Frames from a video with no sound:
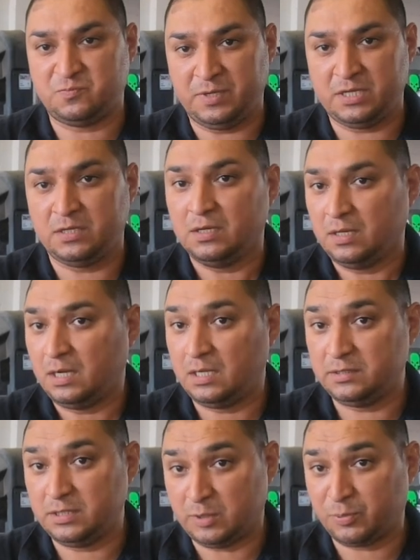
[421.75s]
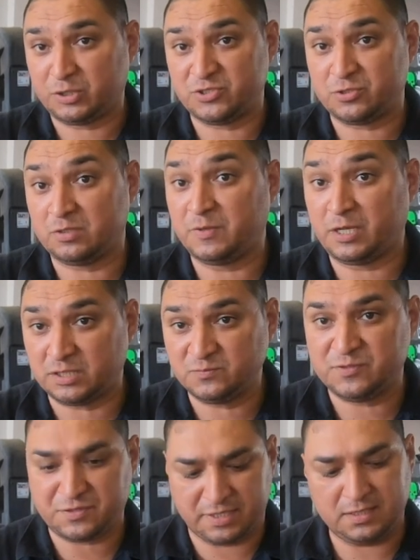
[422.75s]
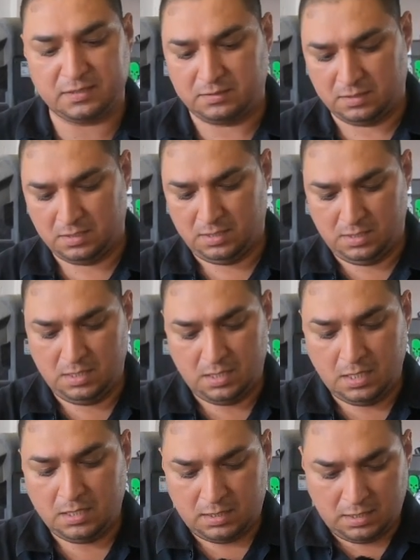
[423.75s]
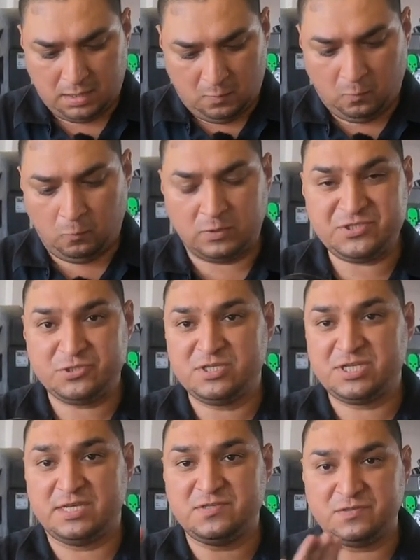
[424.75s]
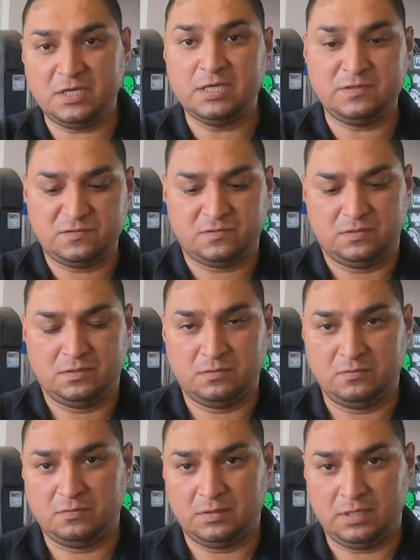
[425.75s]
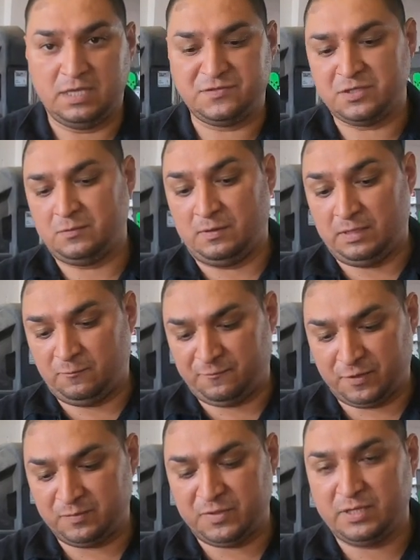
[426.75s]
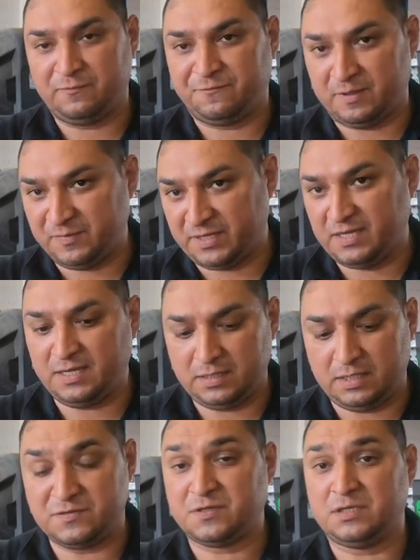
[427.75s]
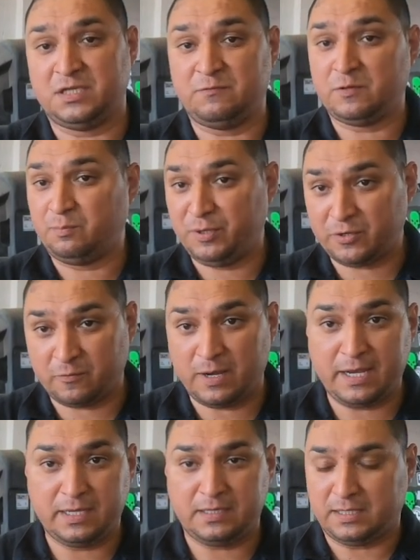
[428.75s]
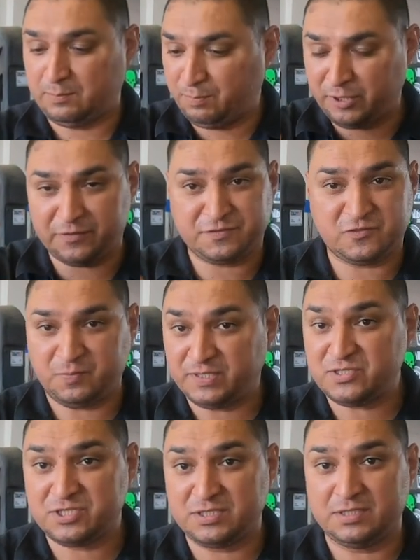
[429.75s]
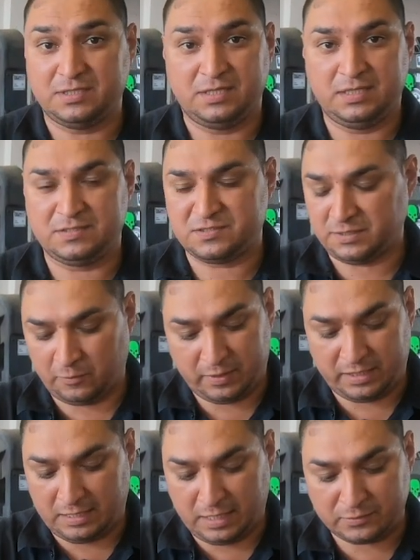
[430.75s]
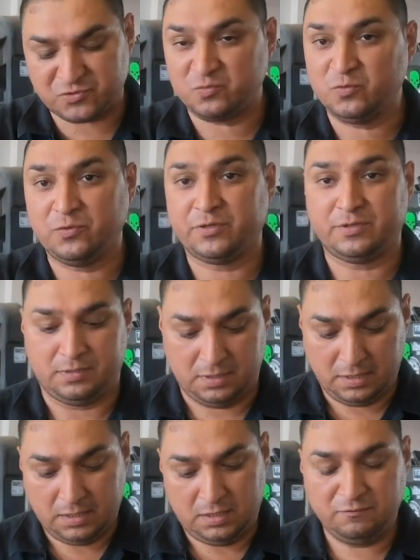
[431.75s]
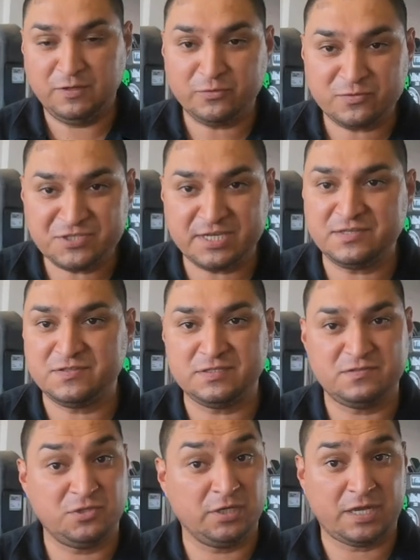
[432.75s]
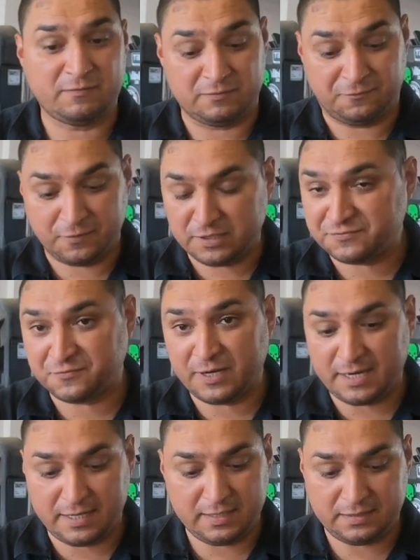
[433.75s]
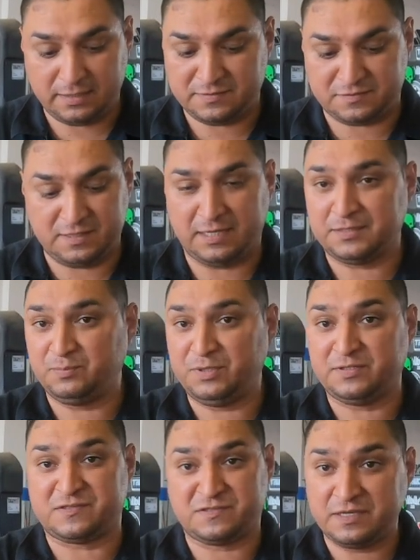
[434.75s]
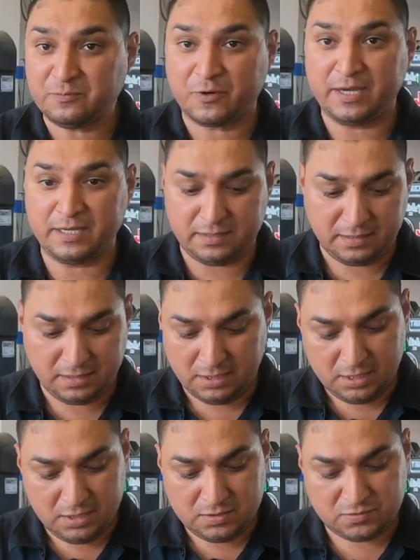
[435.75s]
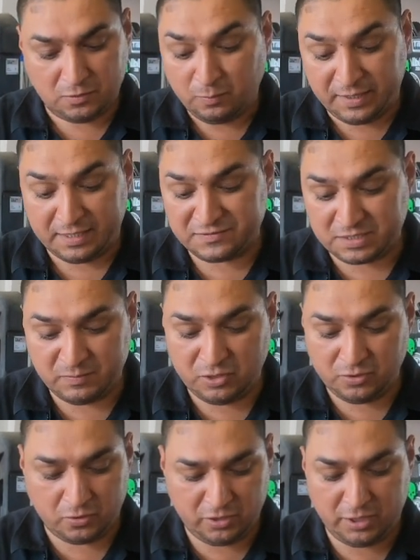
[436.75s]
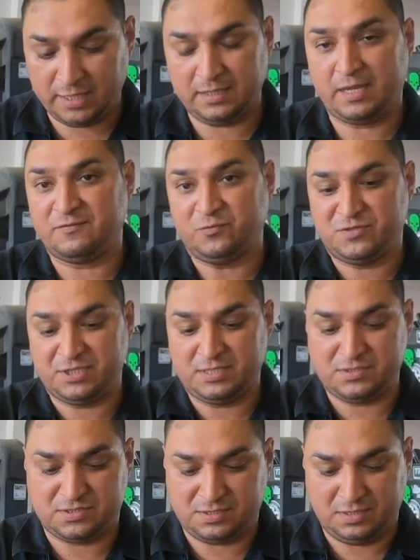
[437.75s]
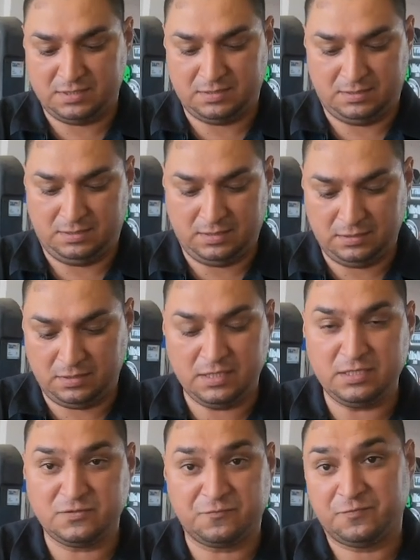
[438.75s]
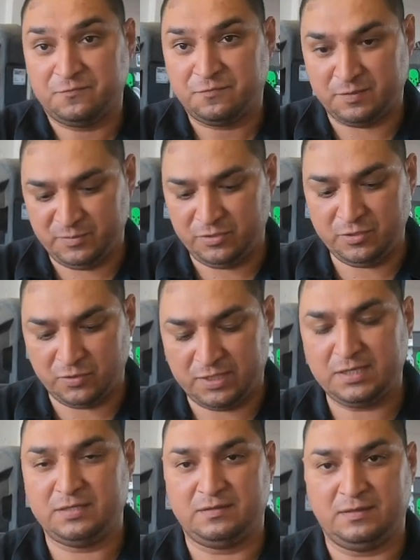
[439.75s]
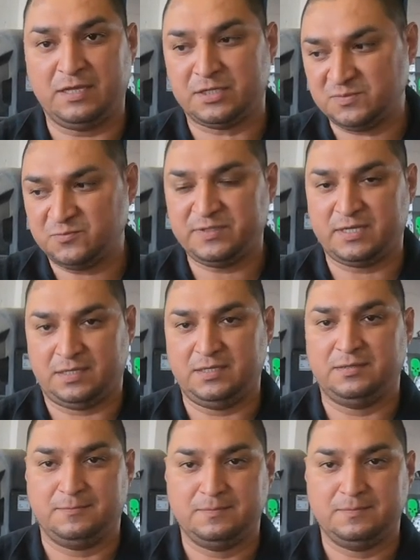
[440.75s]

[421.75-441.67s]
spend on the upper control arm that comes with your kit. Once you change these, it's from the from the kit, it's gonna give you a better ride, a better suspension. It's gonna ride a lot smoother. If you don't change these, you're gonna have a rough ride. It's not gonna be the same ride. So by the time you know, you're gonna have to change these from your new kit that comes with that kit.